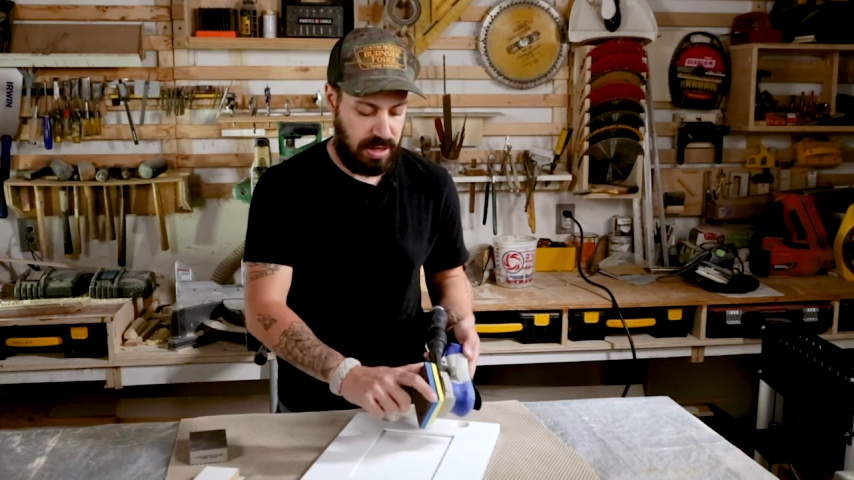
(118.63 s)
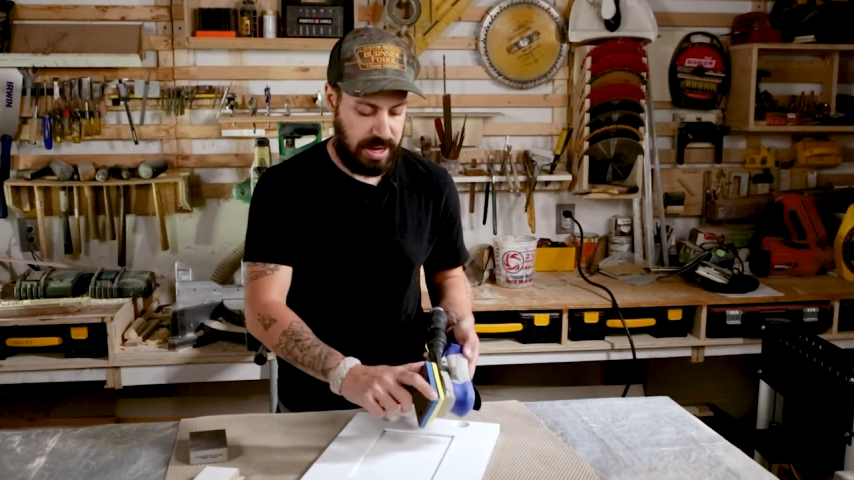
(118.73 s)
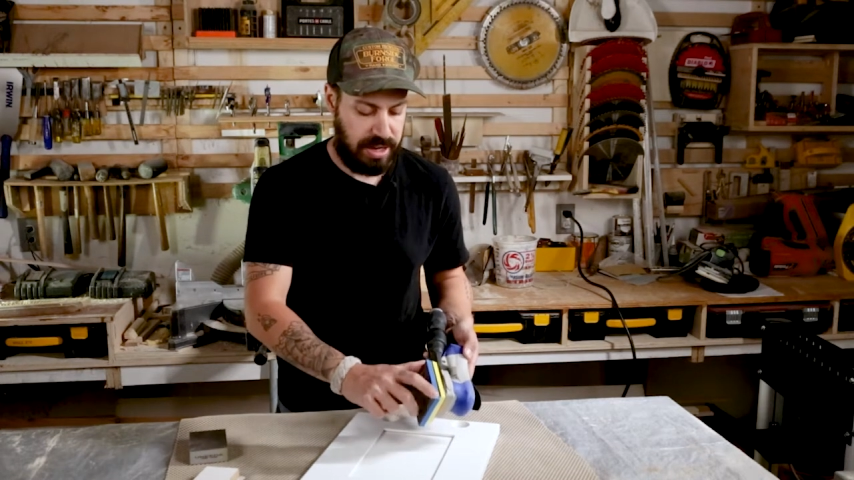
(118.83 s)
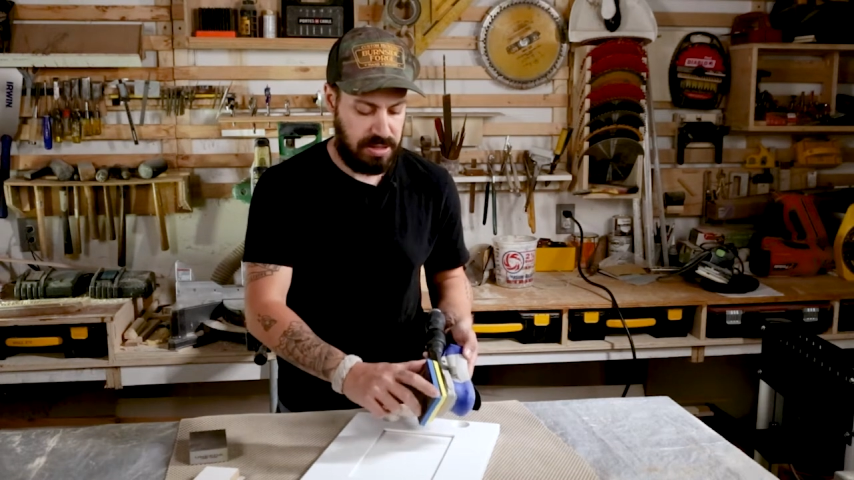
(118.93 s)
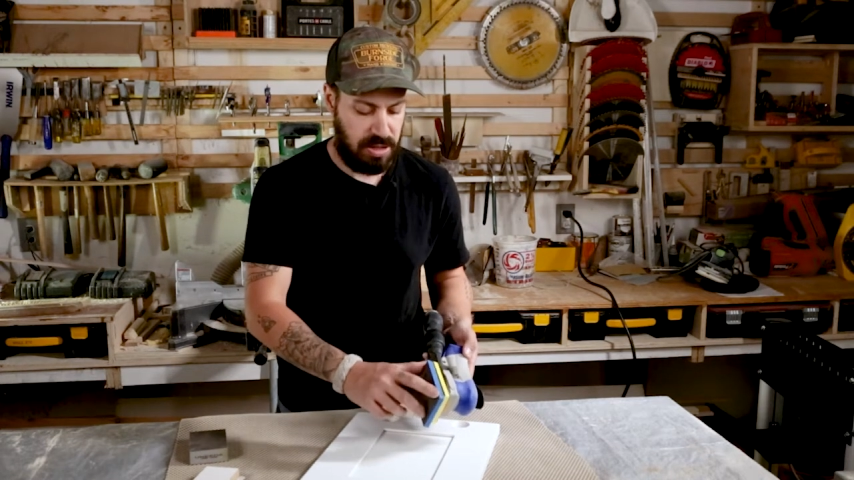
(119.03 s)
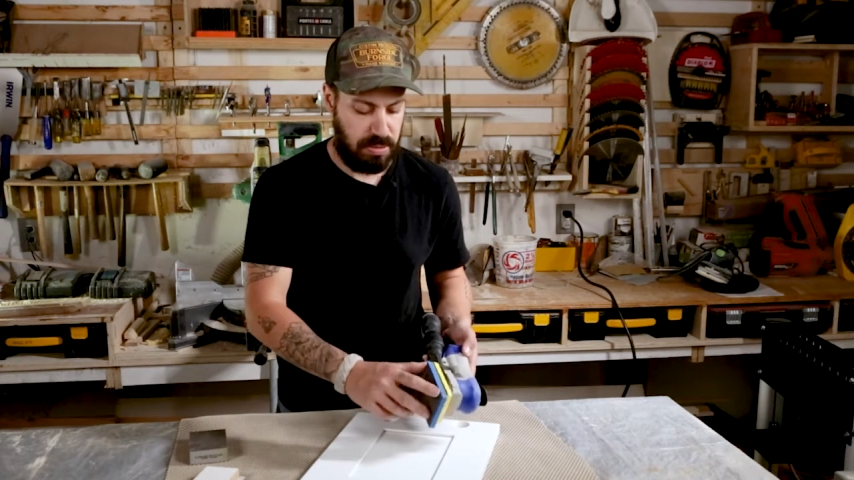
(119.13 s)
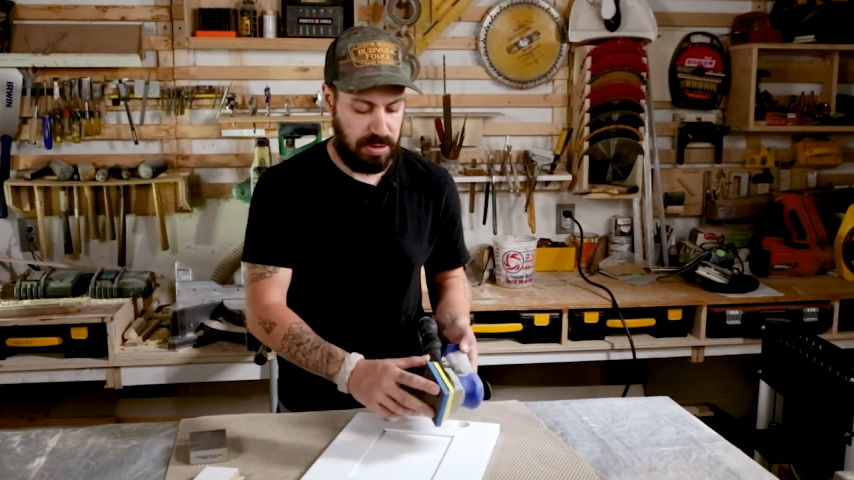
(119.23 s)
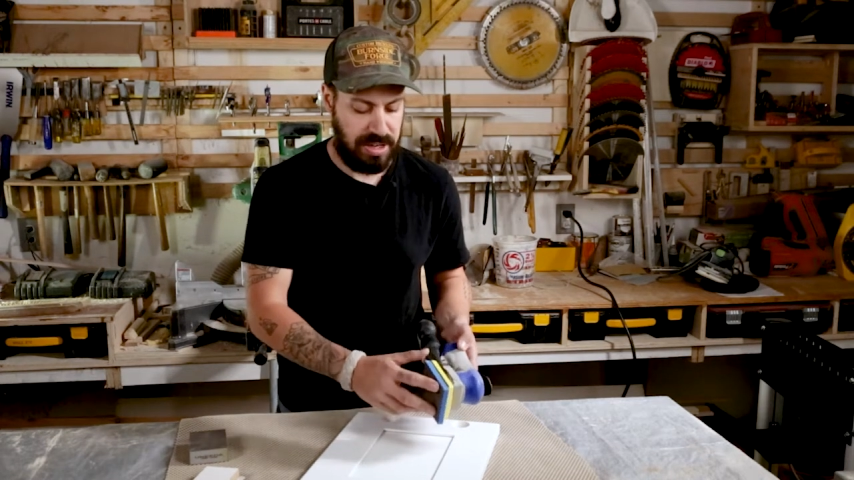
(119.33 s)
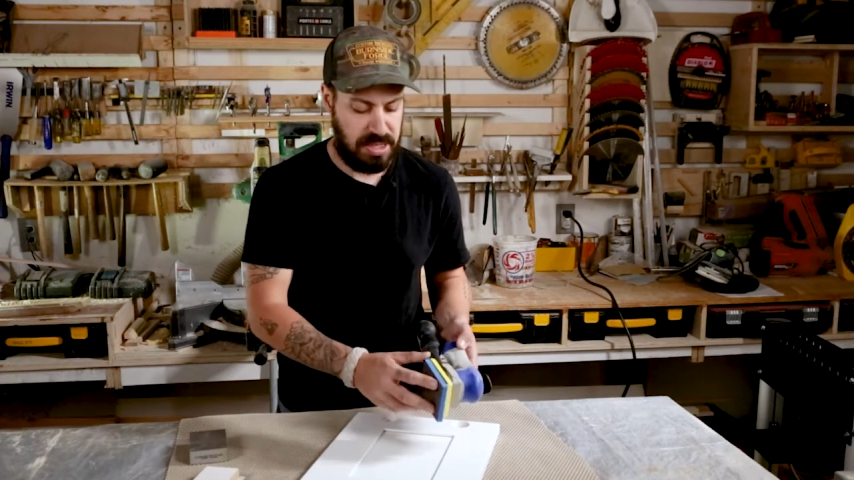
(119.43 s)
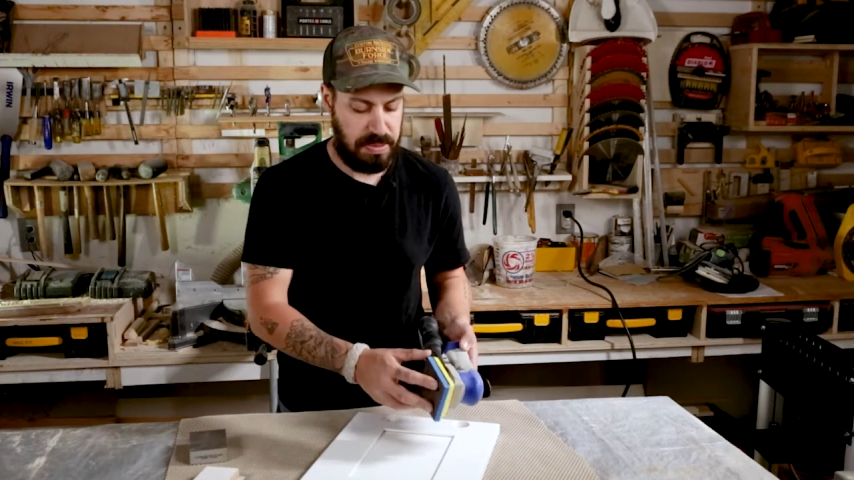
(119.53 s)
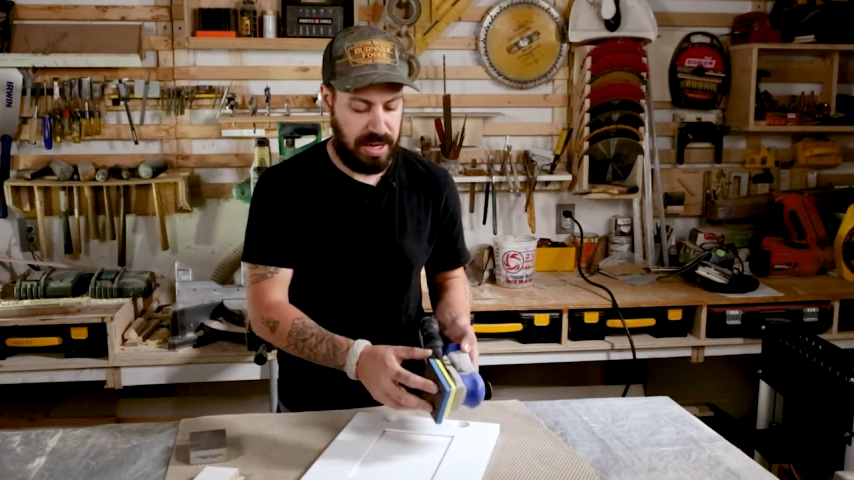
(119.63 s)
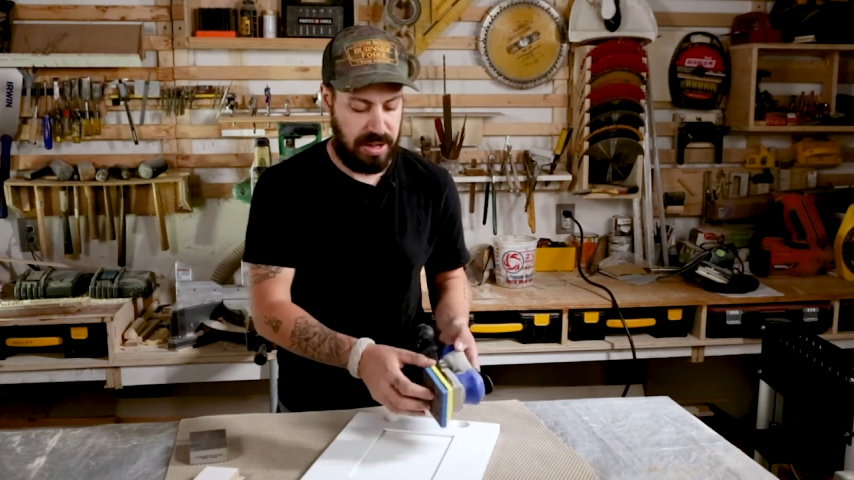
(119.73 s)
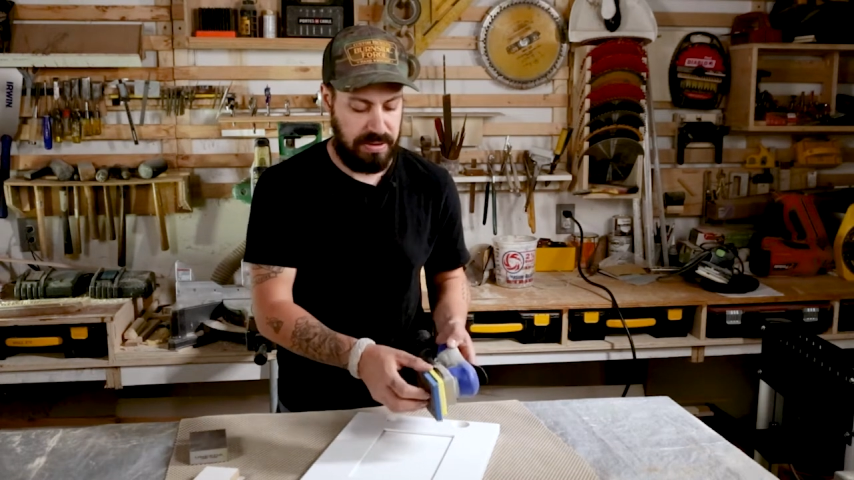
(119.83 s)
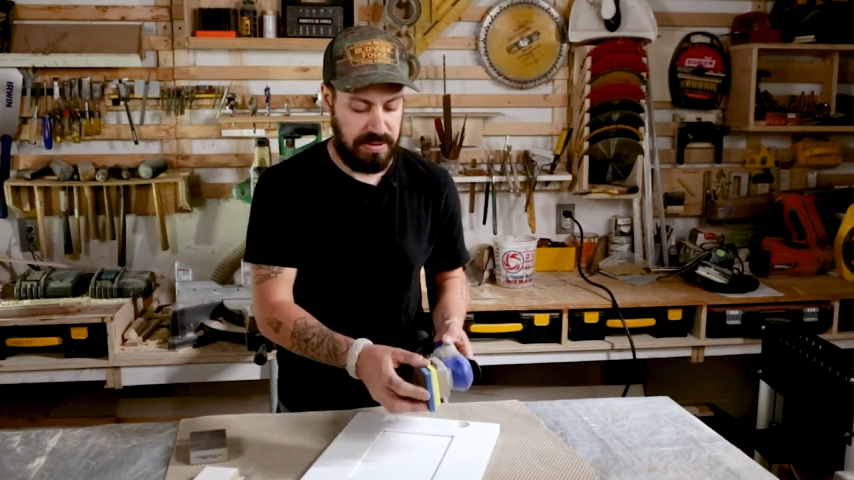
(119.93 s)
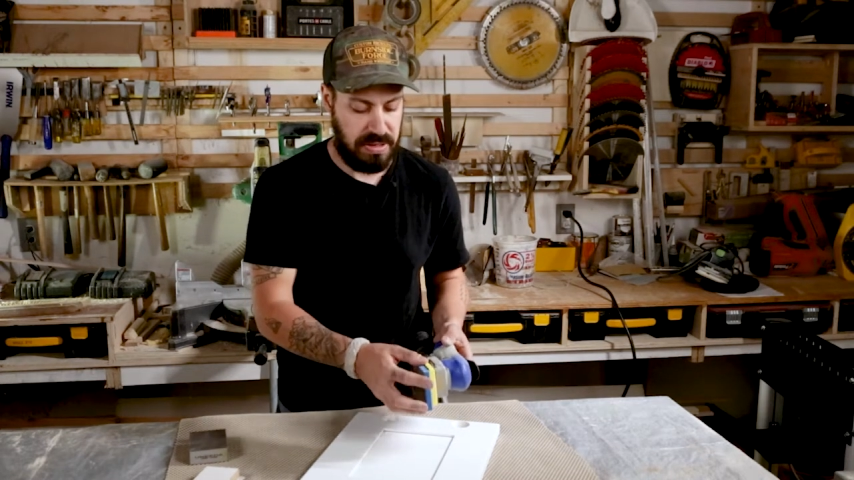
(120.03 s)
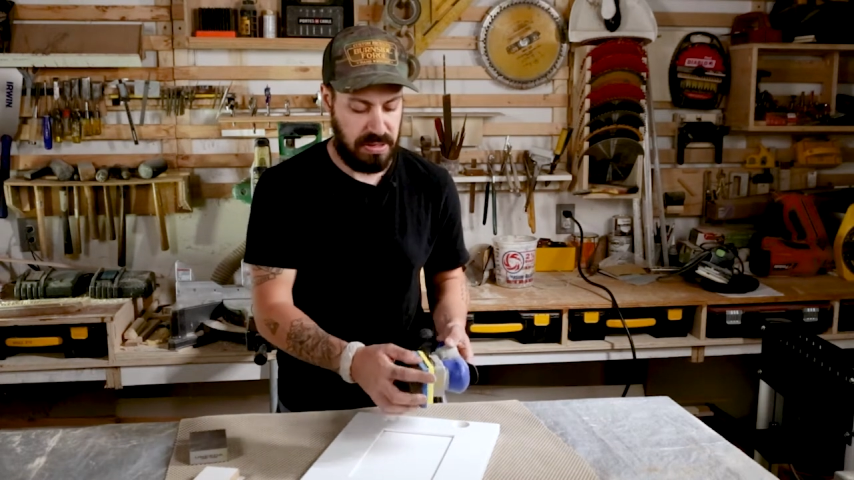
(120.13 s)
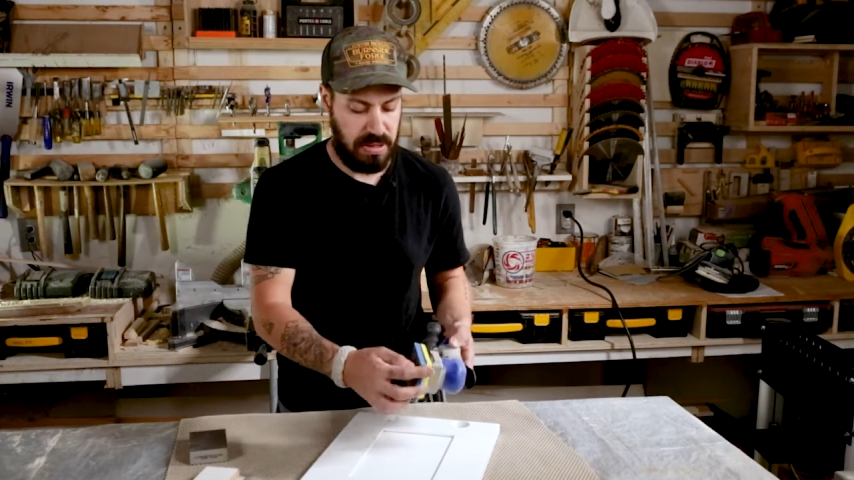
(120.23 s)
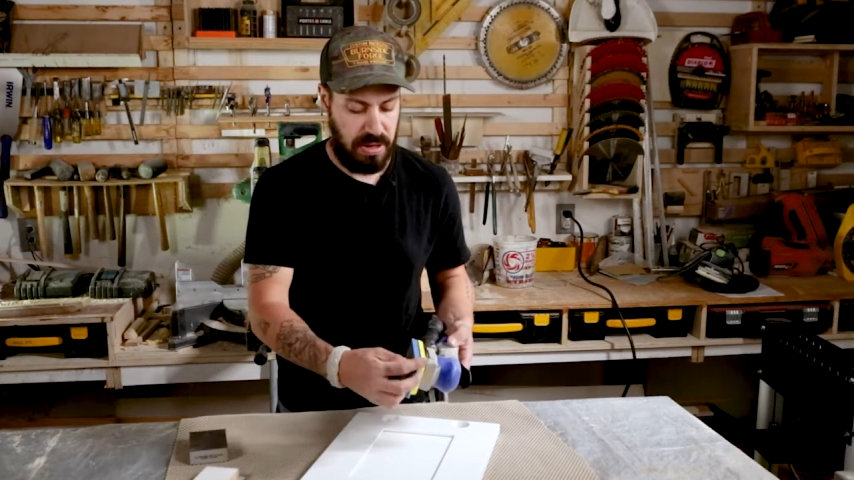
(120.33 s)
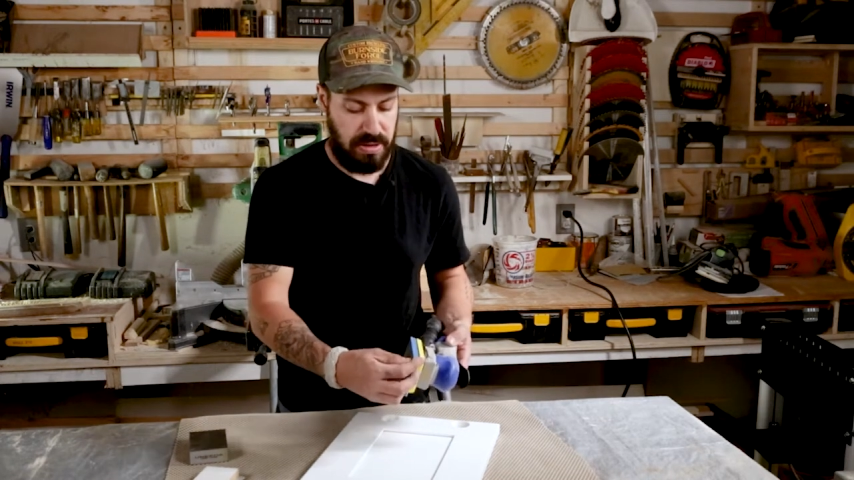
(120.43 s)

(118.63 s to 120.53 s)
Ekasilk Plus pad is